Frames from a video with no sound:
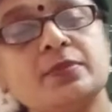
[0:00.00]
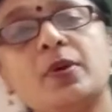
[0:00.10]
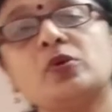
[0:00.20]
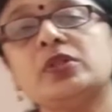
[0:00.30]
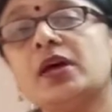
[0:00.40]

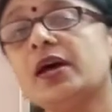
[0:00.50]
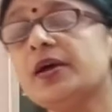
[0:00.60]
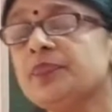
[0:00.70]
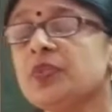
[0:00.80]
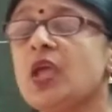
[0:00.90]
about the
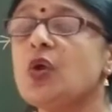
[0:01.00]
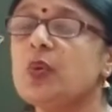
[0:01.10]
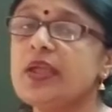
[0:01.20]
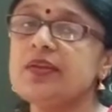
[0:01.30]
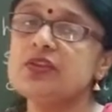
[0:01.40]

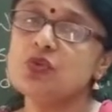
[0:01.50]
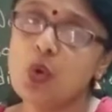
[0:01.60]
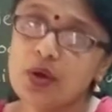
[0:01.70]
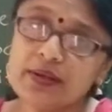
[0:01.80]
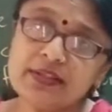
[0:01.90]
various
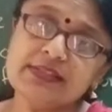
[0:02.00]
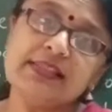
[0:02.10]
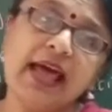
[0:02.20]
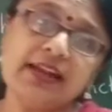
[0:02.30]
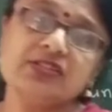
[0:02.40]
organs
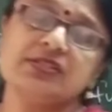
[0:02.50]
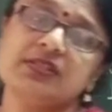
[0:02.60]
that